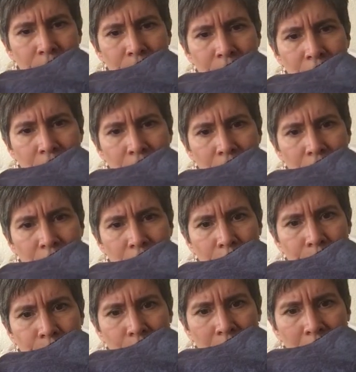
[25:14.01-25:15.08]
There you go.
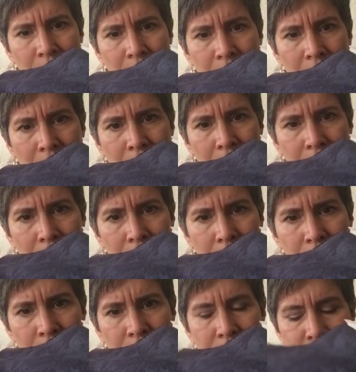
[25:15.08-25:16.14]
There it
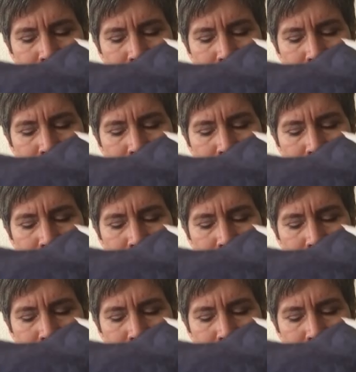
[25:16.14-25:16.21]
is.